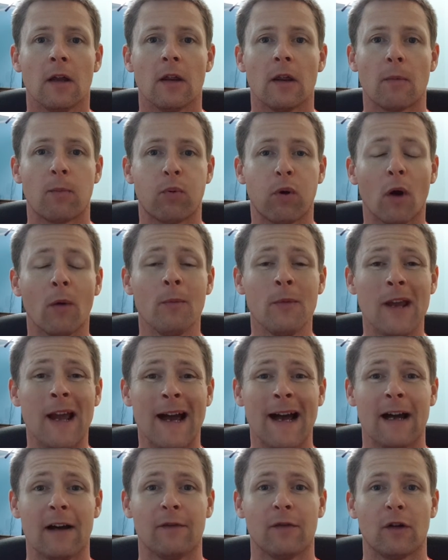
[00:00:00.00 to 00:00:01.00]
the problem you
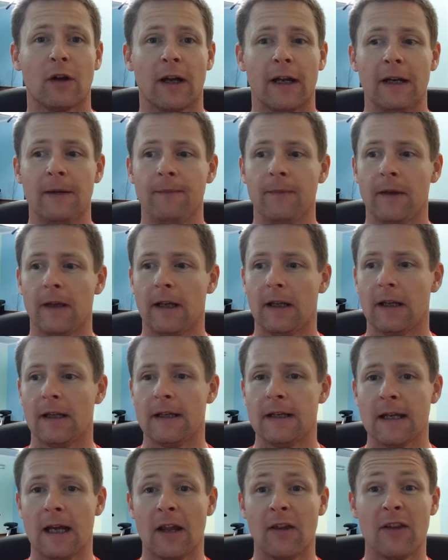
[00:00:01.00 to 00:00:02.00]
have, okay,
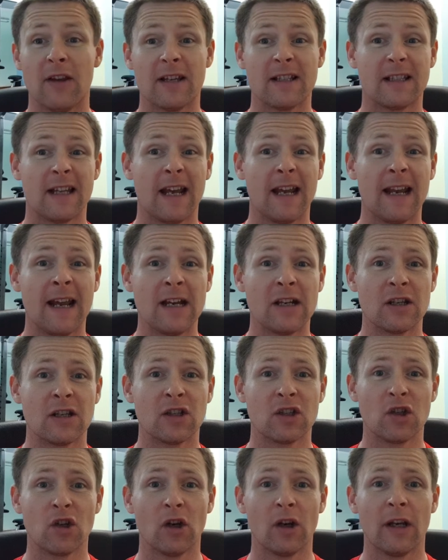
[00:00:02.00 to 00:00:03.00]
in this day and age, and
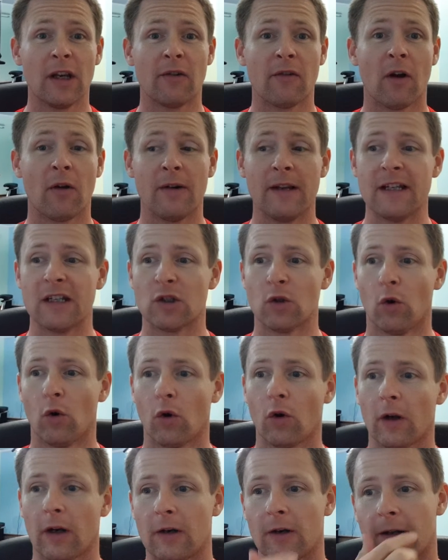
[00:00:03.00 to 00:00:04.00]
certainly around East
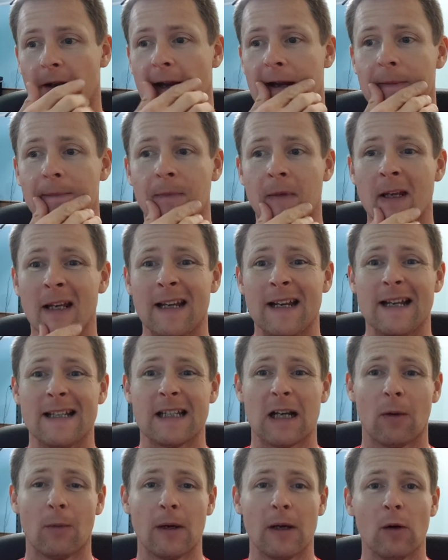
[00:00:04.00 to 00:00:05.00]
Auckland, okay, is
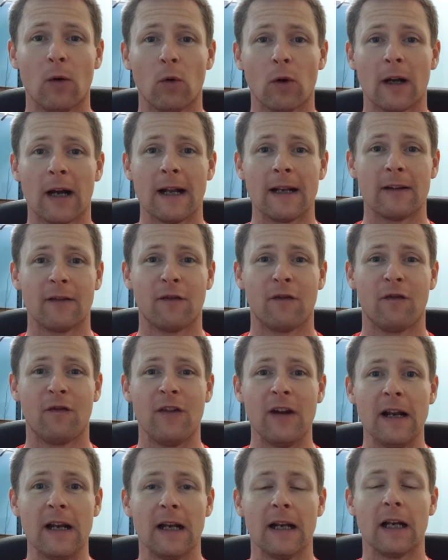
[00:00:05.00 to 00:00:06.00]
that we all kind of
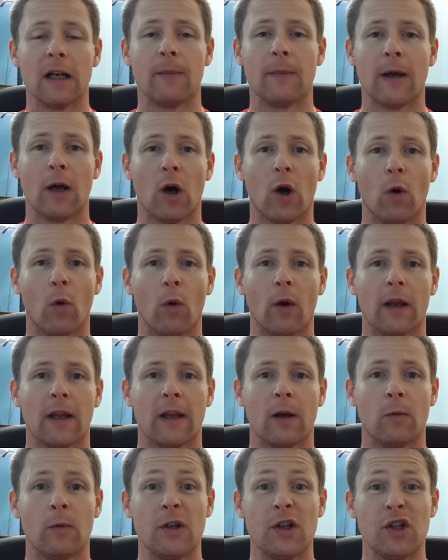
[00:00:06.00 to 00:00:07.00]
feel a little bit older
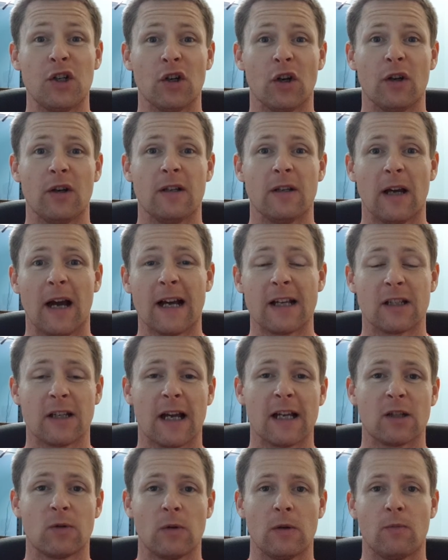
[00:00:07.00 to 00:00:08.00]
than we should
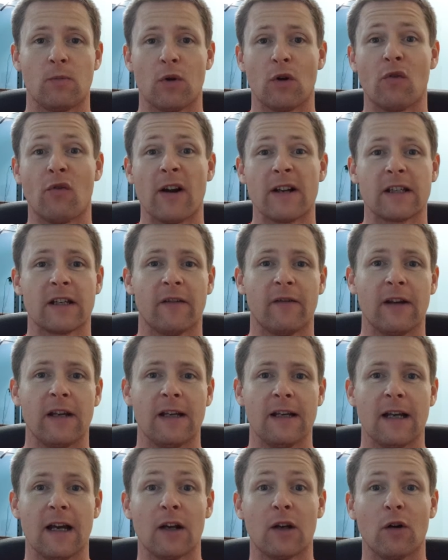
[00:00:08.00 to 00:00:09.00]
as we
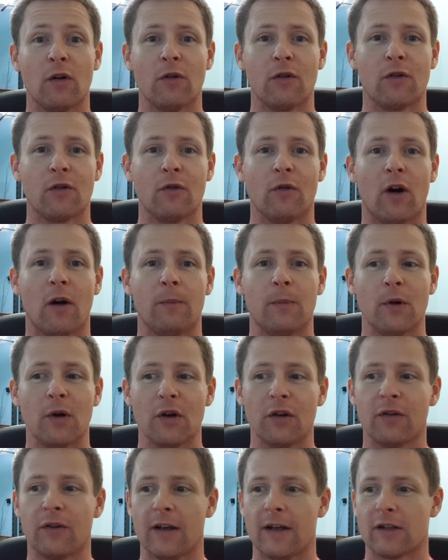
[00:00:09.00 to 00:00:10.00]
progressively go through our
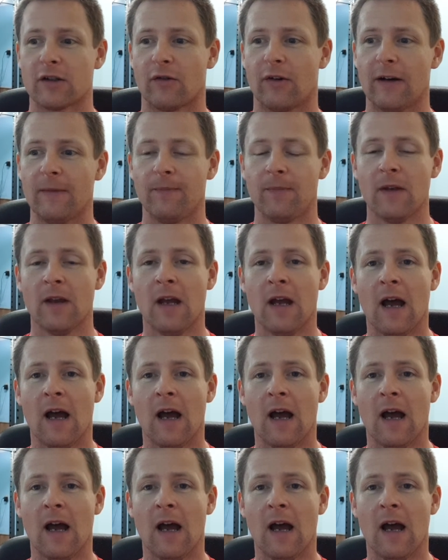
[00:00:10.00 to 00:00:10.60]
birthdays, right?